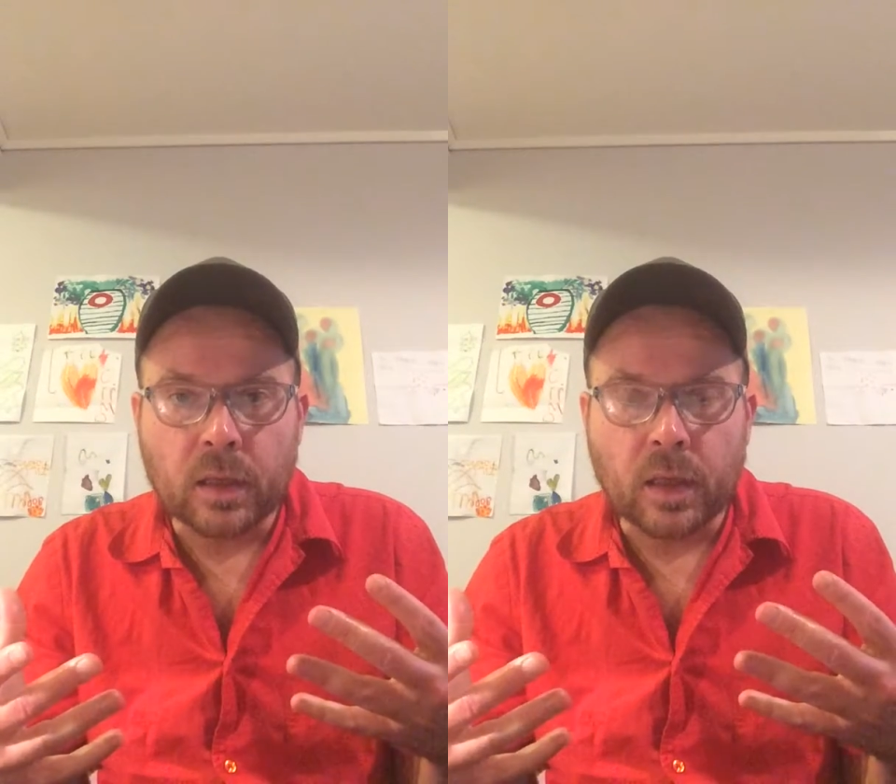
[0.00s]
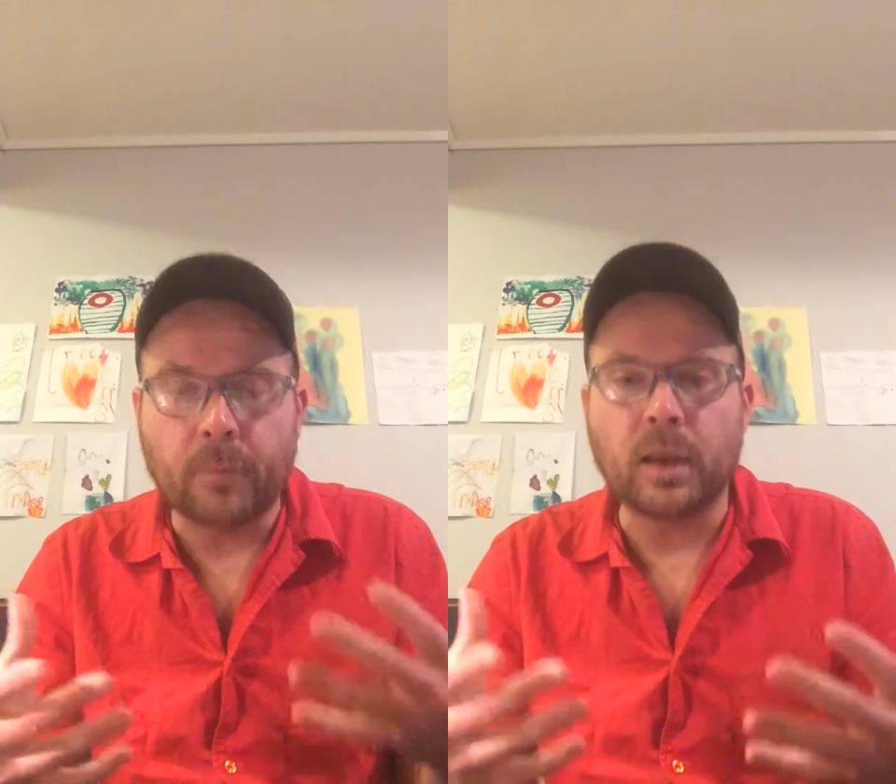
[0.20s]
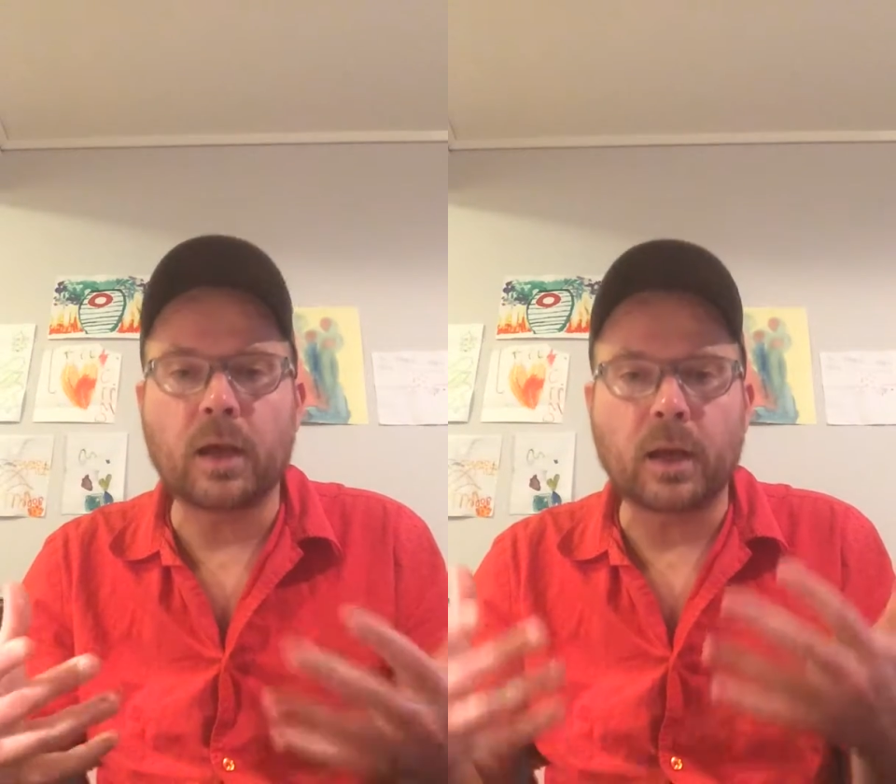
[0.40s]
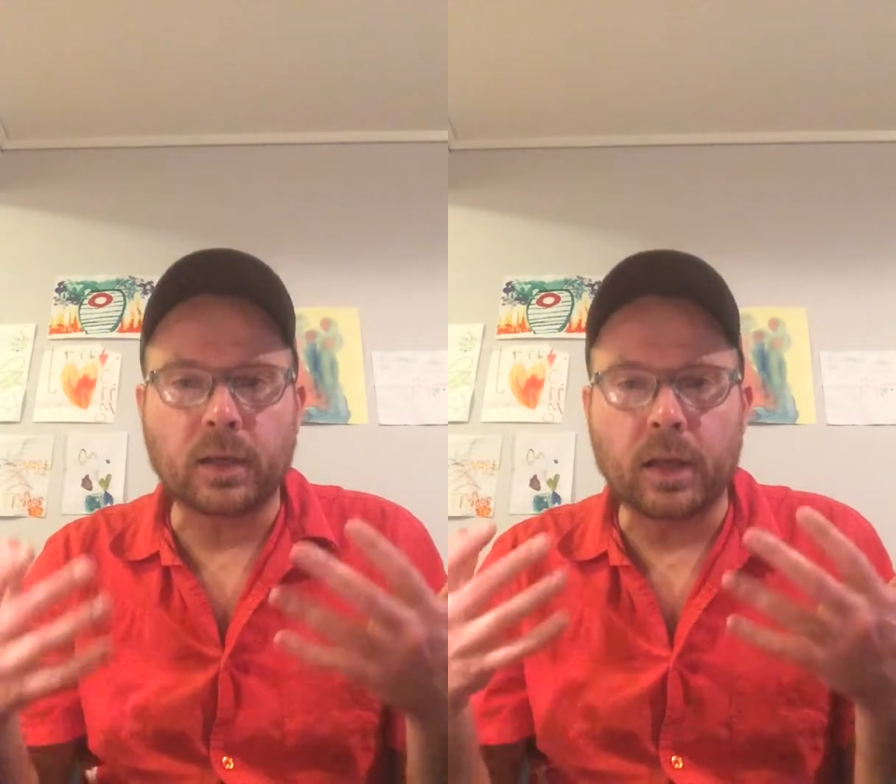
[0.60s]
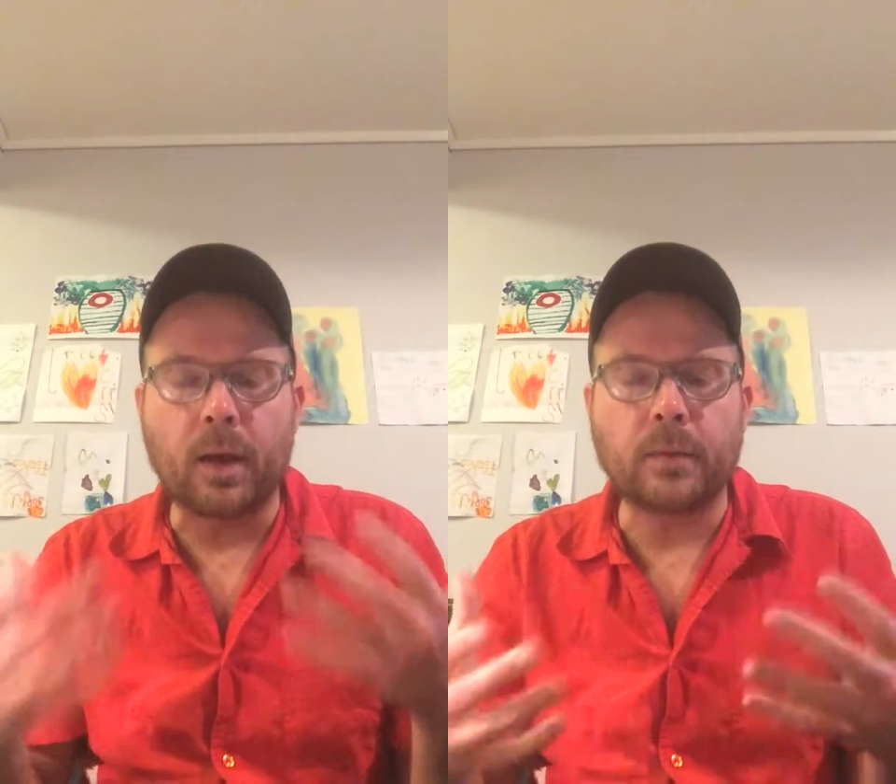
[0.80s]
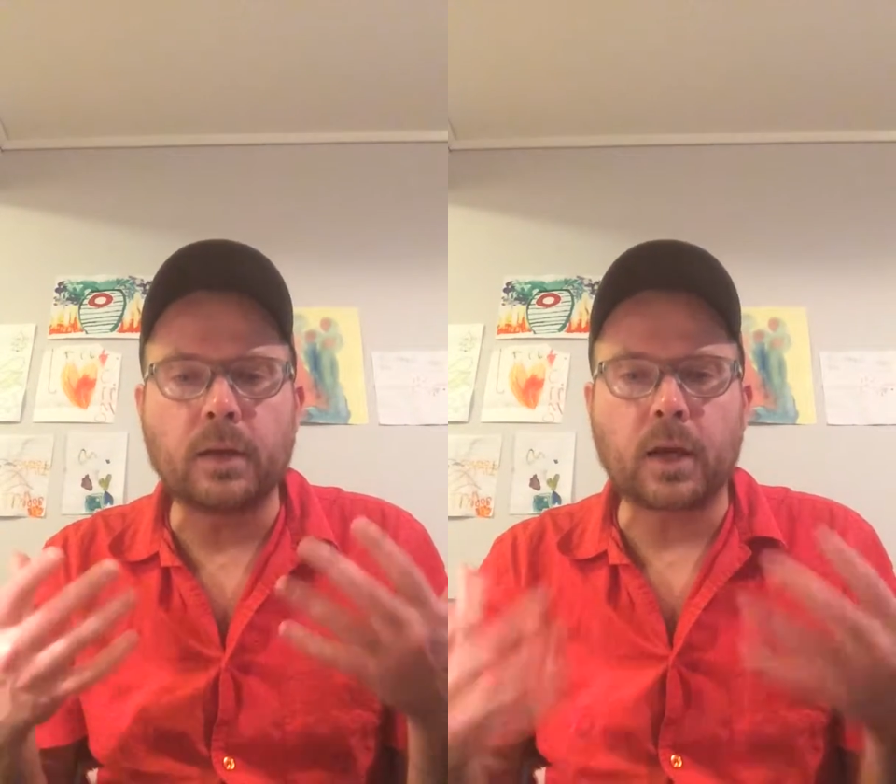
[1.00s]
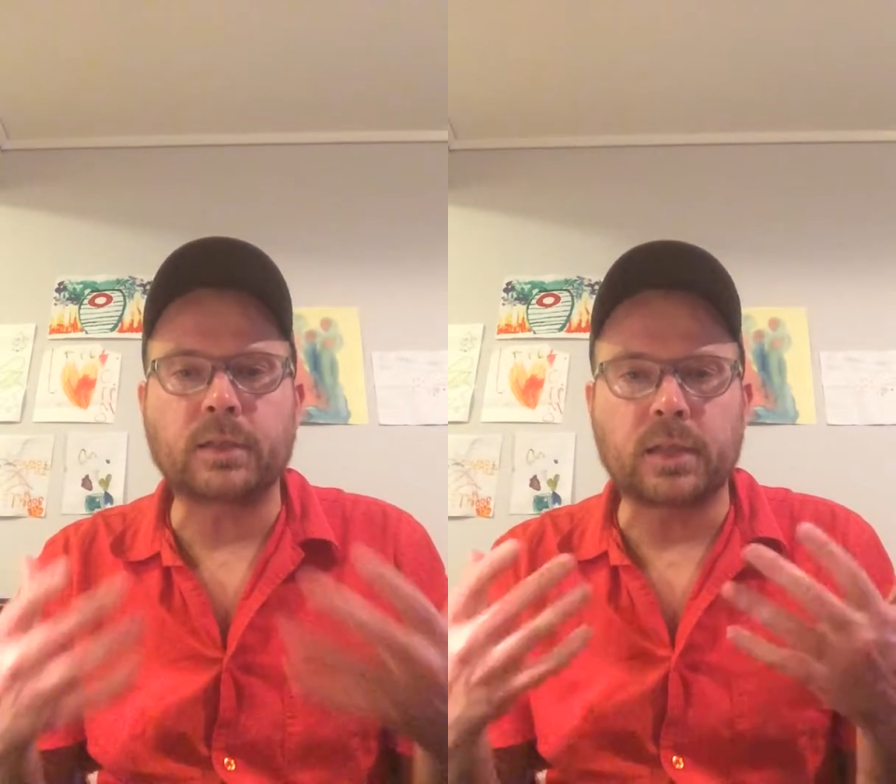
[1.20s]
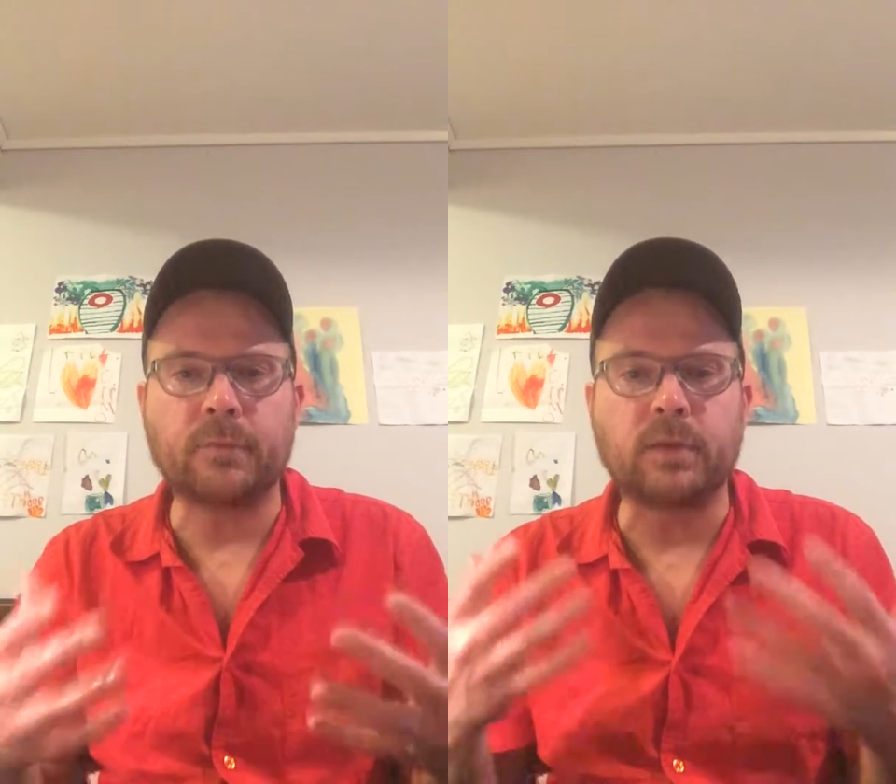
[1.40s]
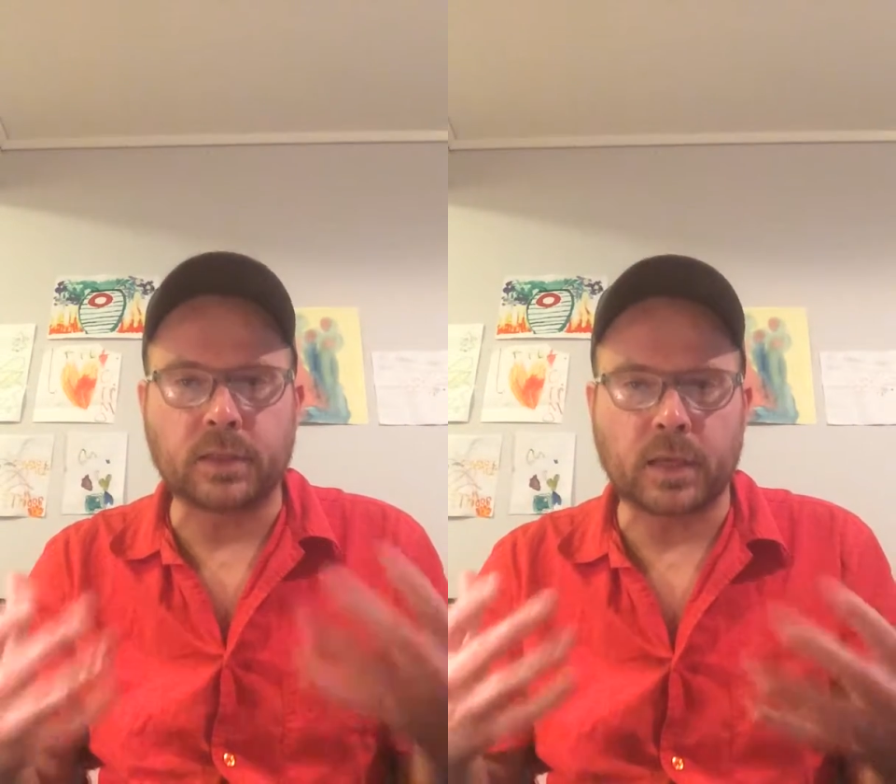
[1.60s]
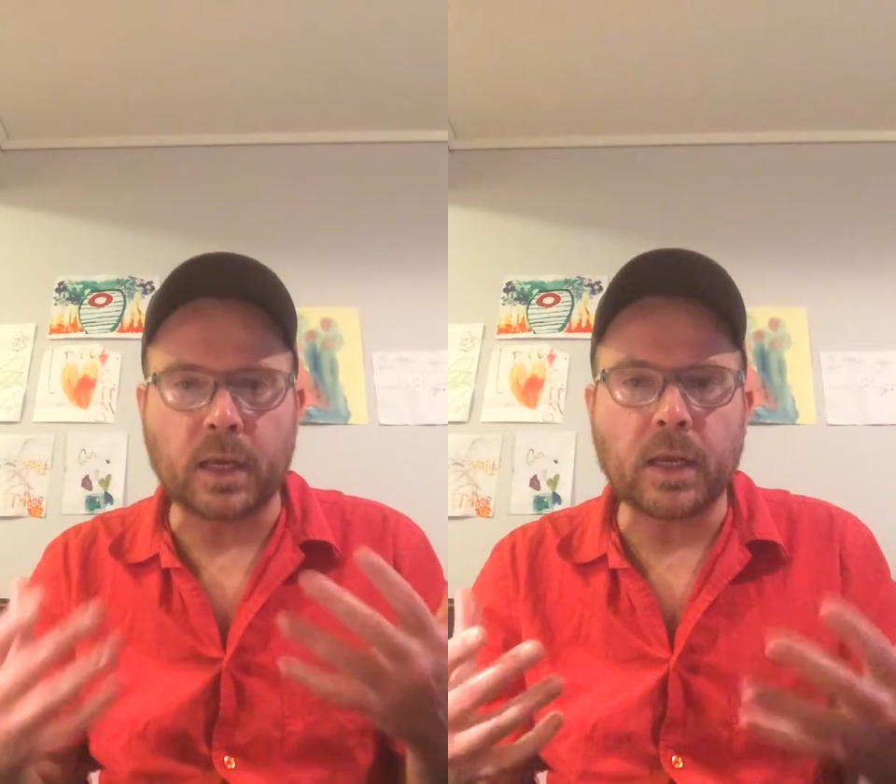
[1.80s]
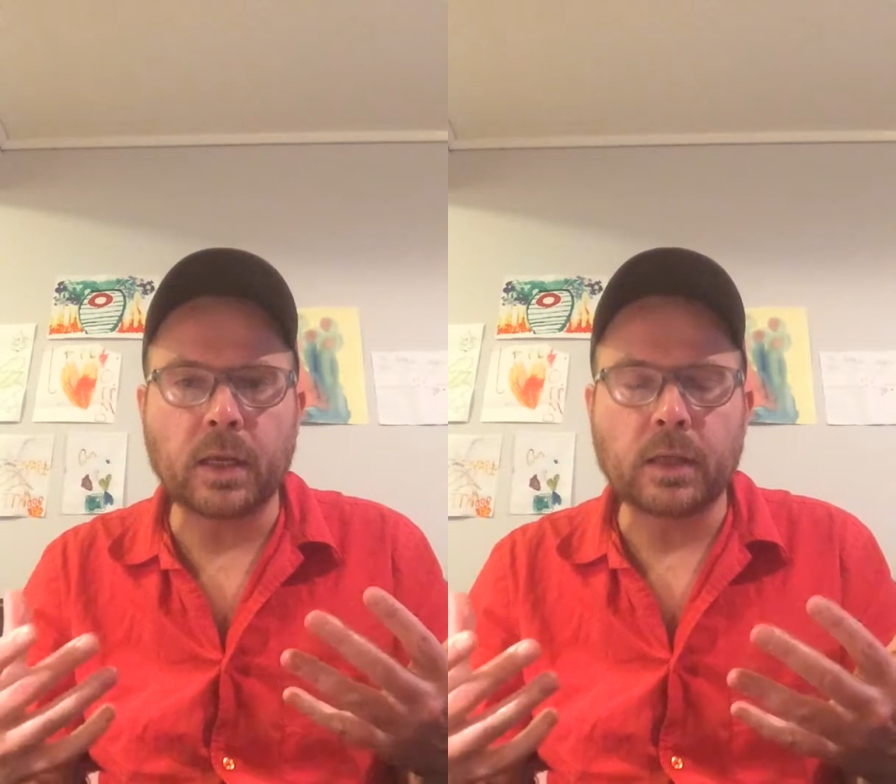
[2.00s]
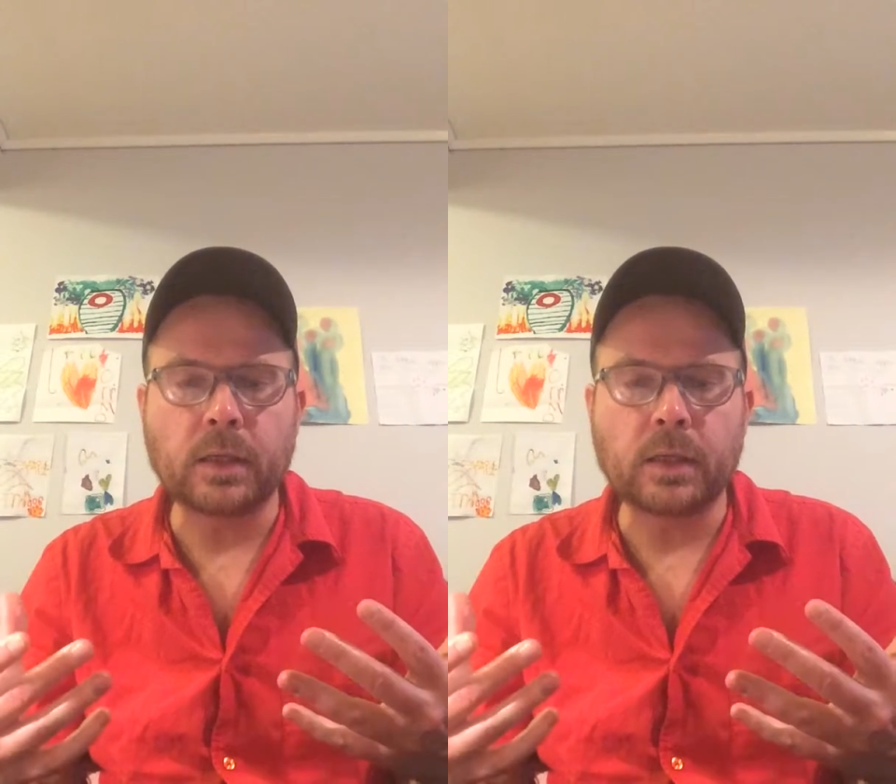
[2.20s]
I'm in an activity,